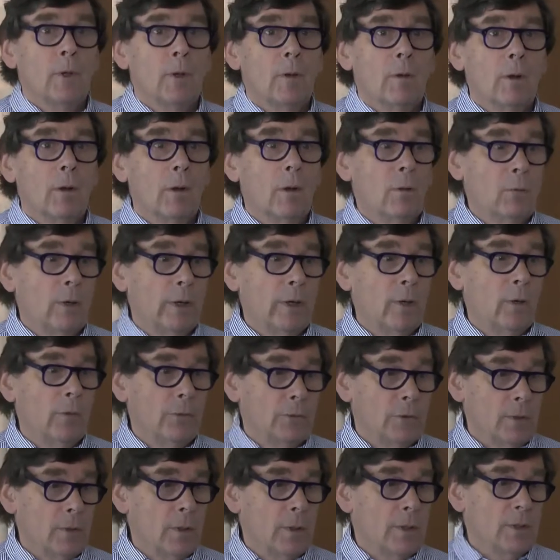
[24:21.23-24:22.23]
Well, quite
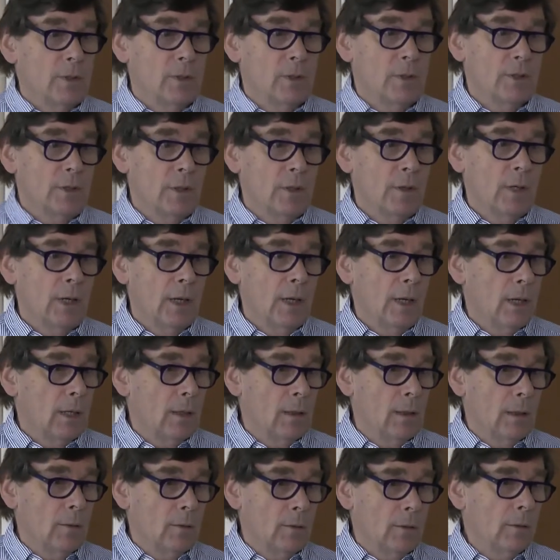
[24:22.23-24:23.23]
often it's it's
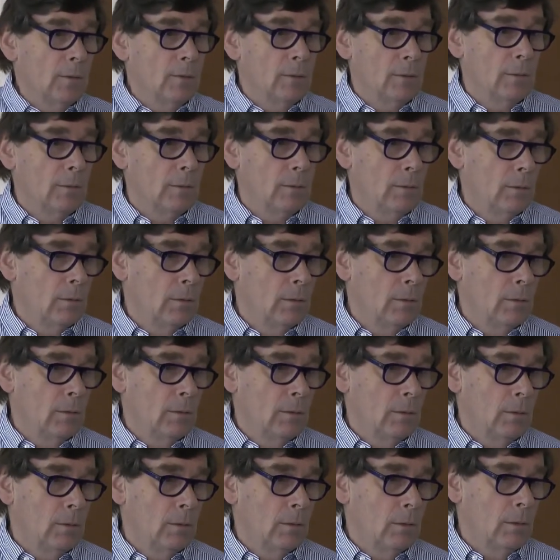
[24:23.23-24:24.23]
okay. Go on. That's a quick
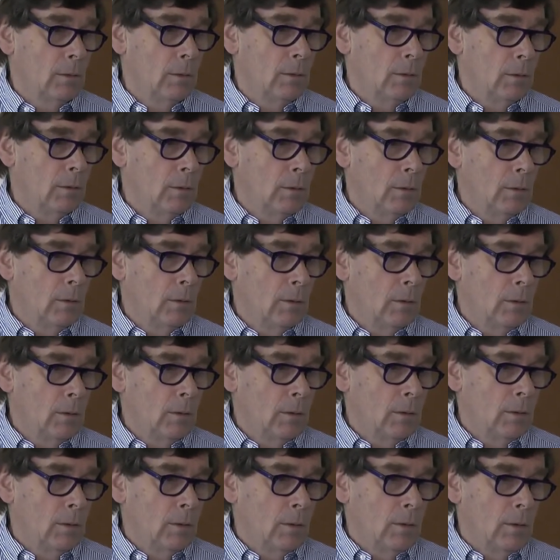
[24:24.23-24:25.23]
question. My son's on
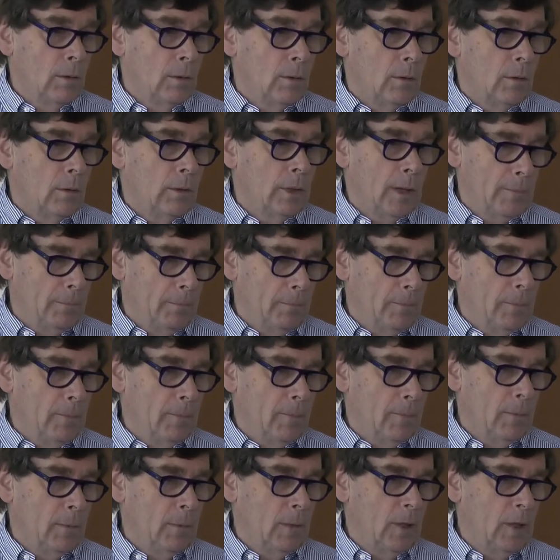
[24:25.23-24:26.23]
concerta. I yep. It
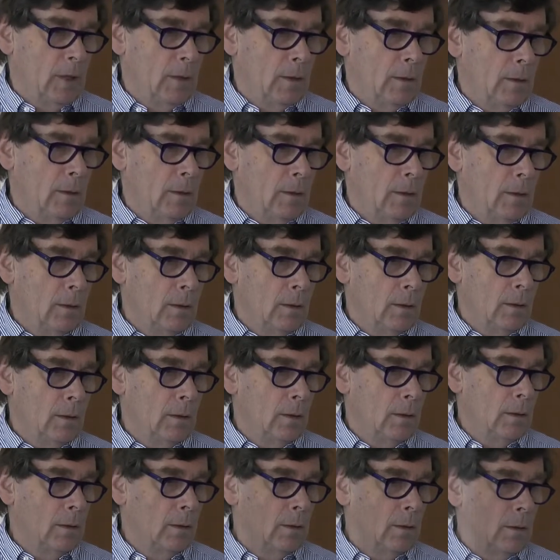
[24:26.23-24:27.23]
to say anything. Could you say
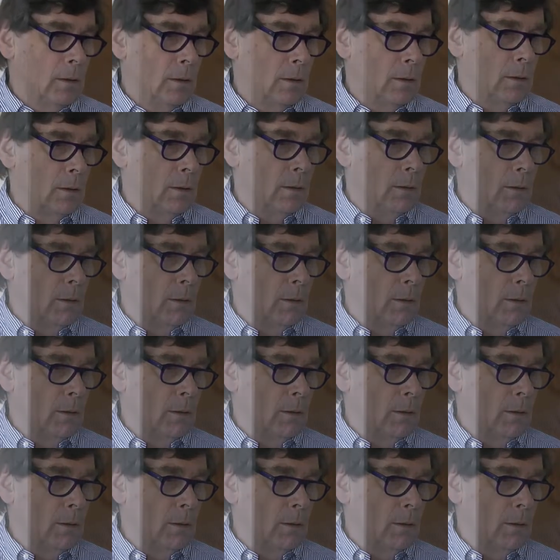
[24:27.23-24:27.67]
a little something?